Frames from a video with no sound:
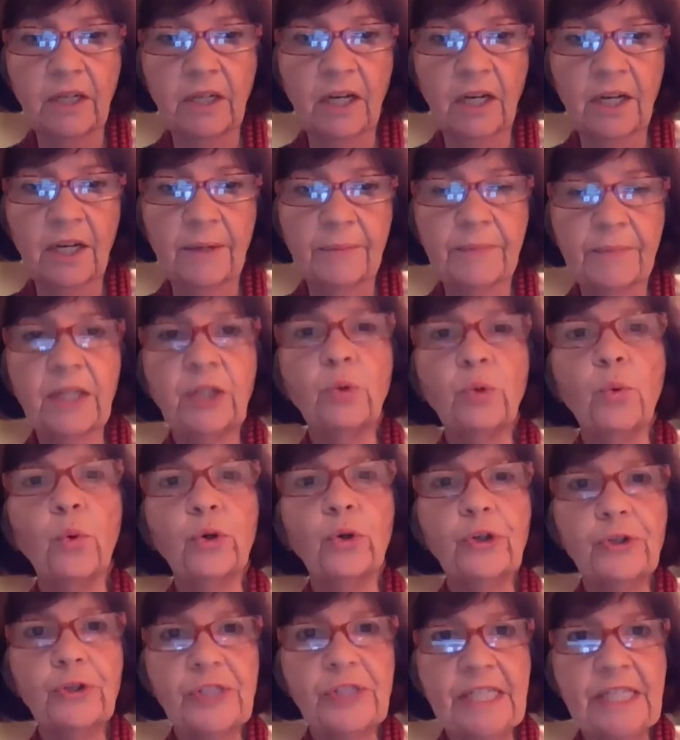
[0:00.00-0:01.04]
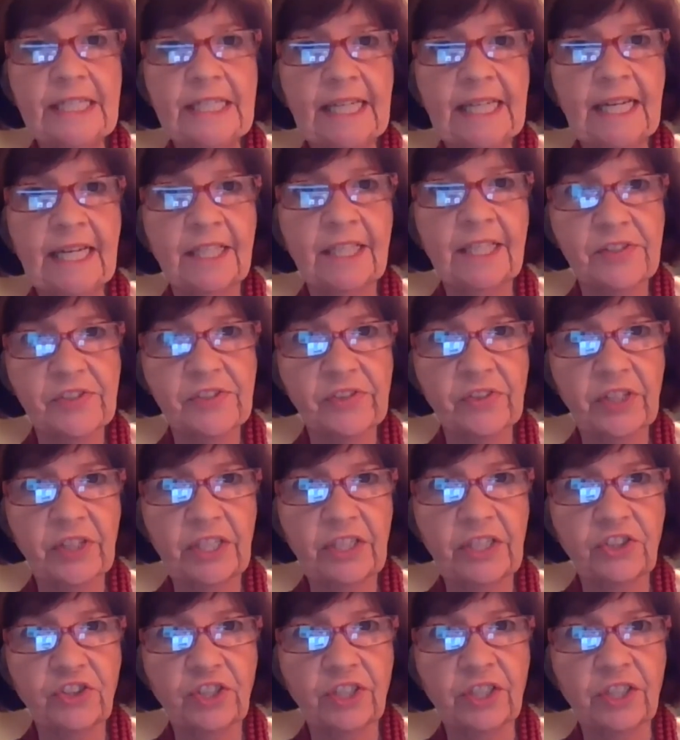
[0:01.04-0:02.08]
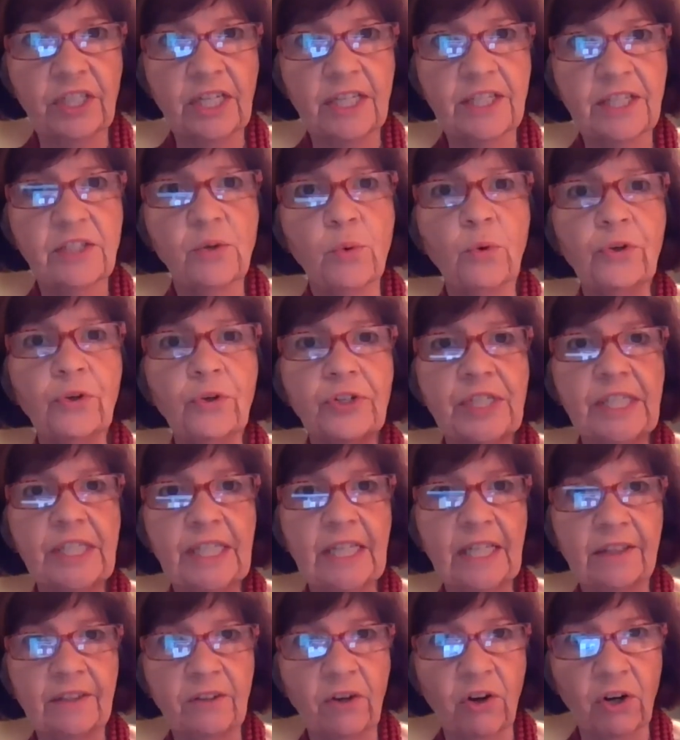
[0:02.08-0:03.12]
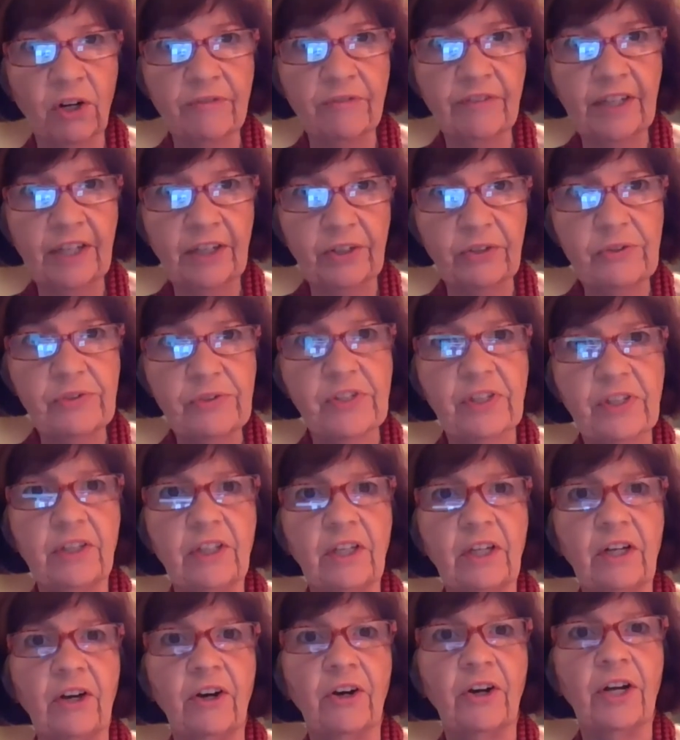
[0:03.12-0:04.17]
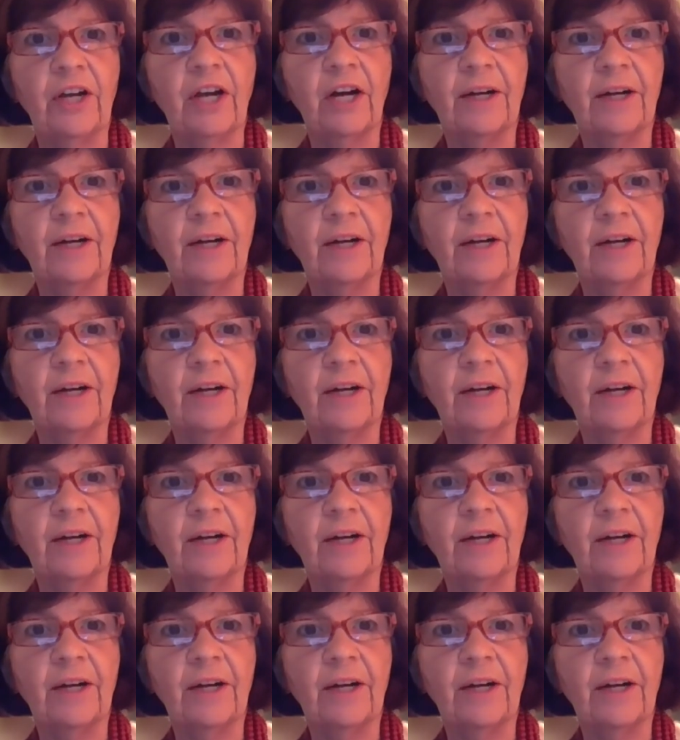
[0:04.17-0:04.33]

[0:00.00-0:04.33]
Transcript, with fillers: um, in order to get insulation and in order to get the R values in there,